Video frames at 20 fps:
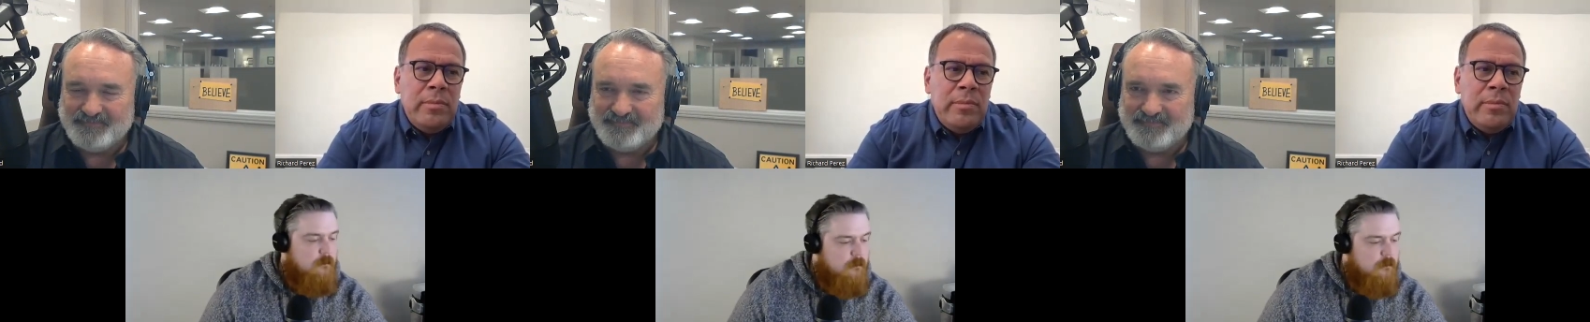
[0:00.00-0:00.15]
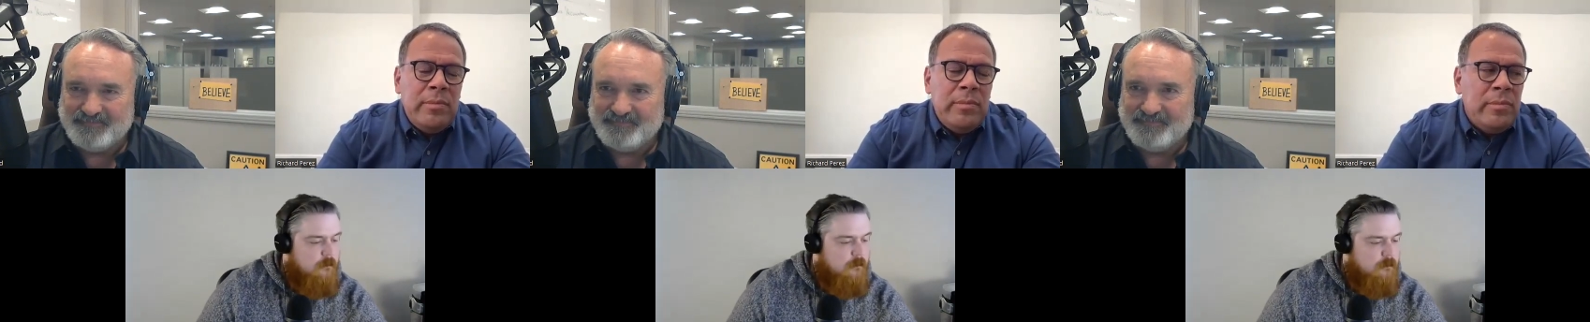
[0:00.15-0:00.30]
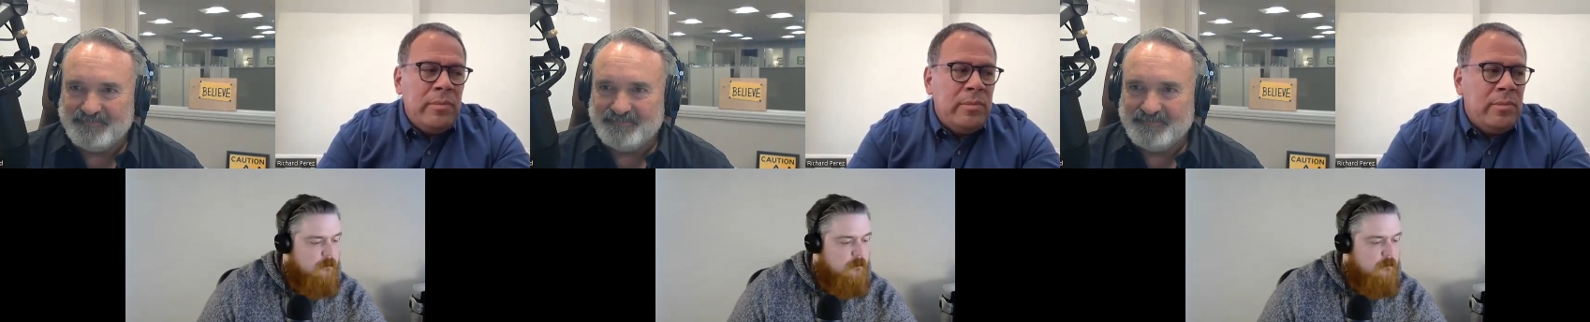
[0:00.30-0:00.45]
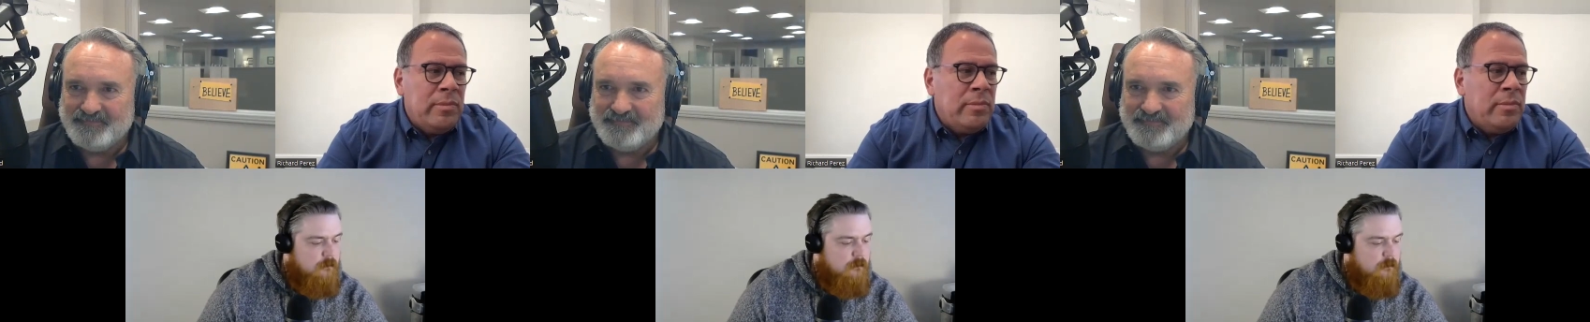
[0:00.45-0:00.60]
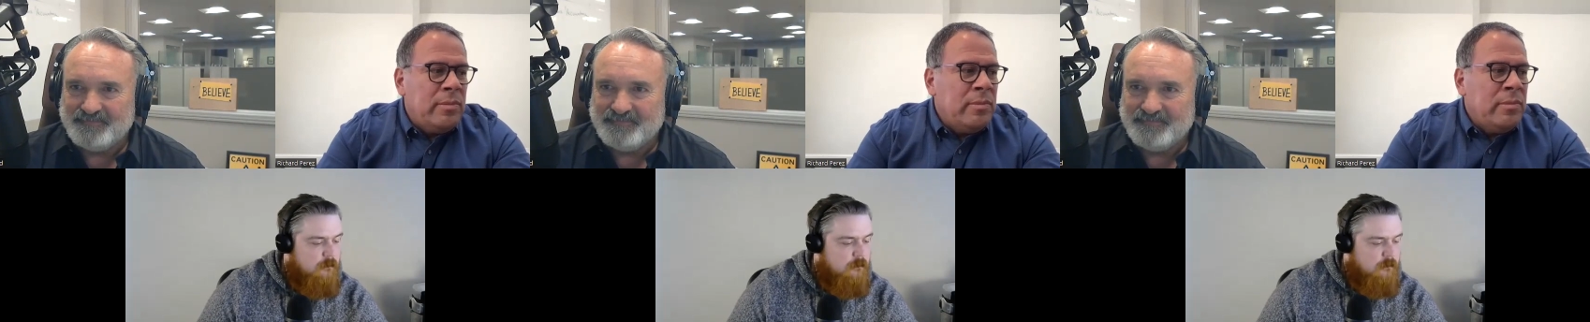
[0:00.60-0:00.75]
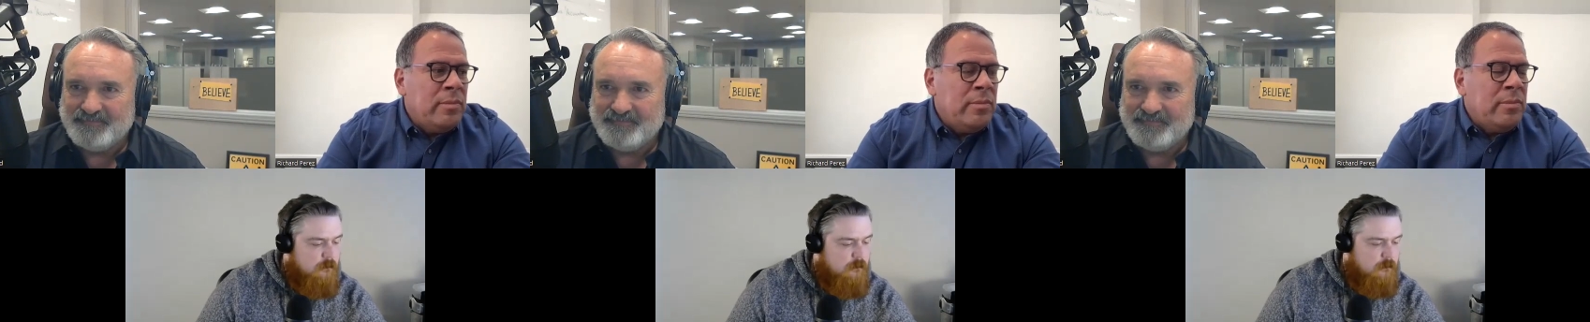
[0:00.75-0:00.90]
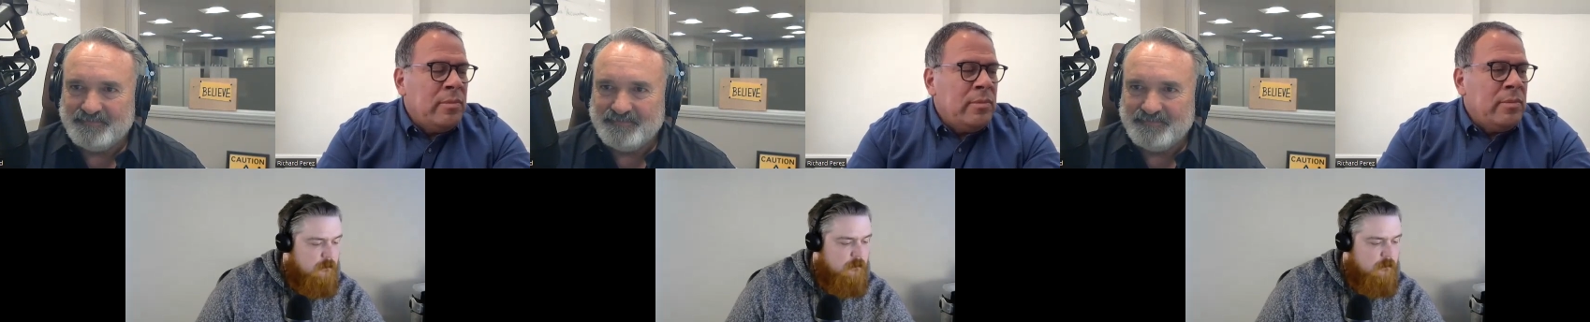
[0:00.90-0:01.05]

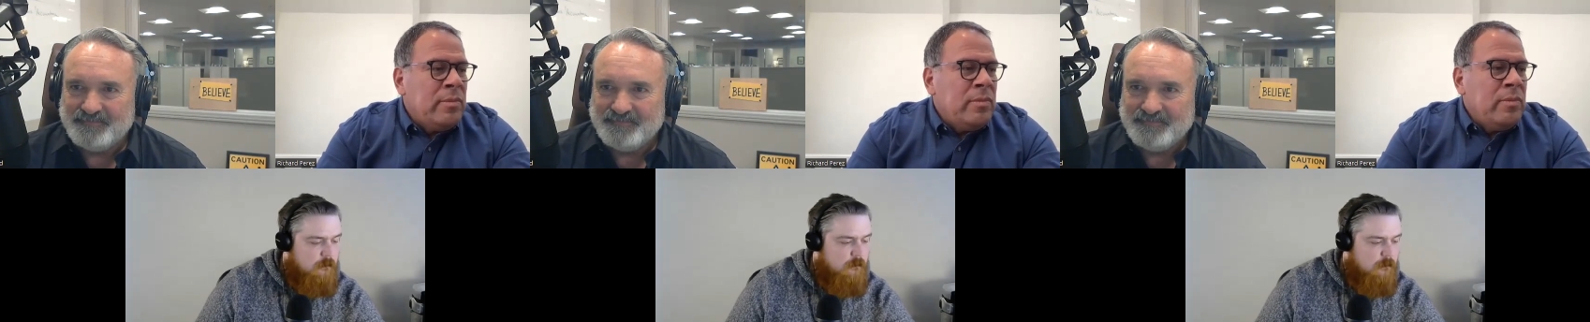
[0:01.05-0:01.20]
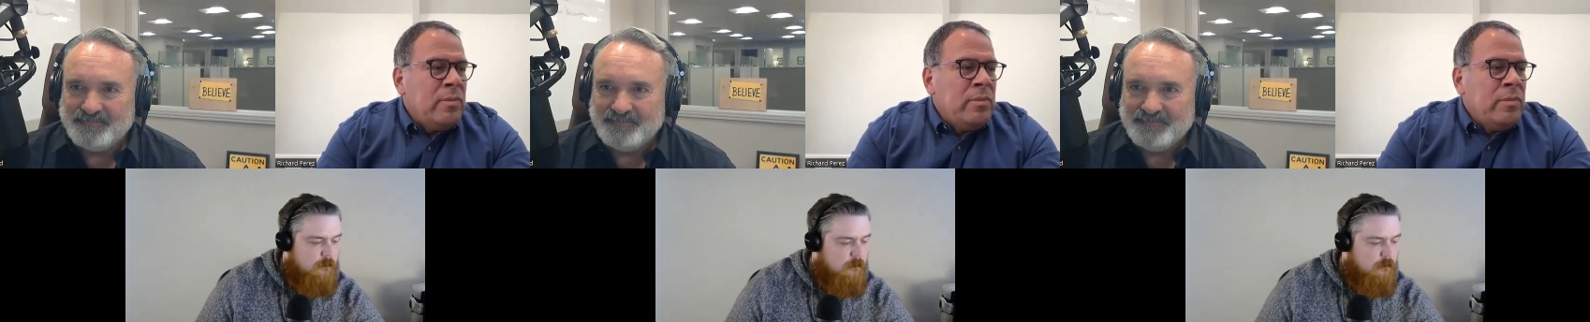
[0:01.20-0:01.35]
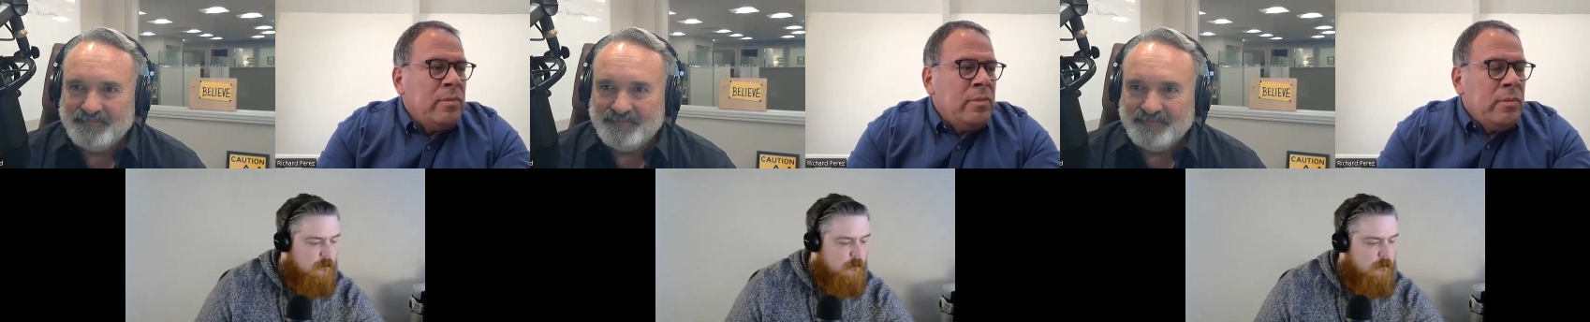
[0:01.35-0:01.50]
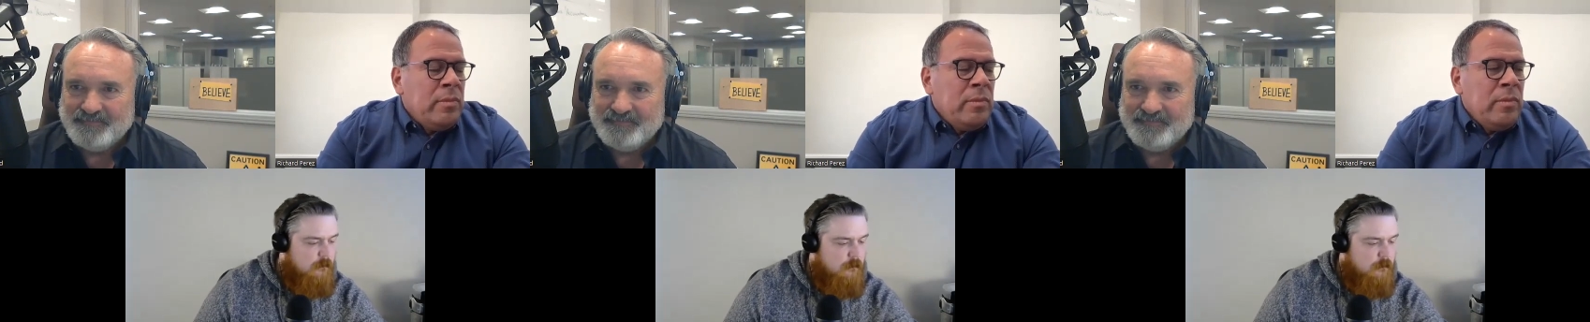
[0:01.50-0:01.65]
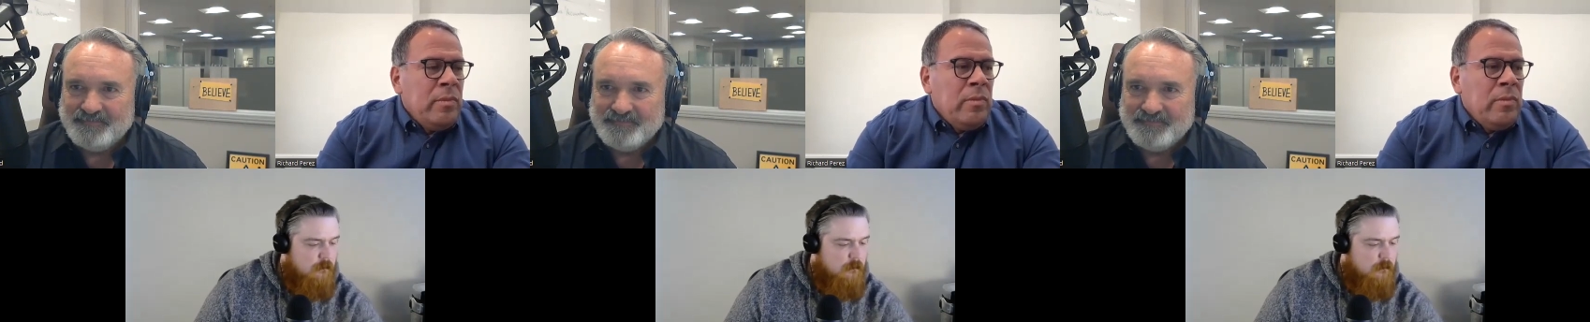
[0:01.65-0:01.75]
(silence)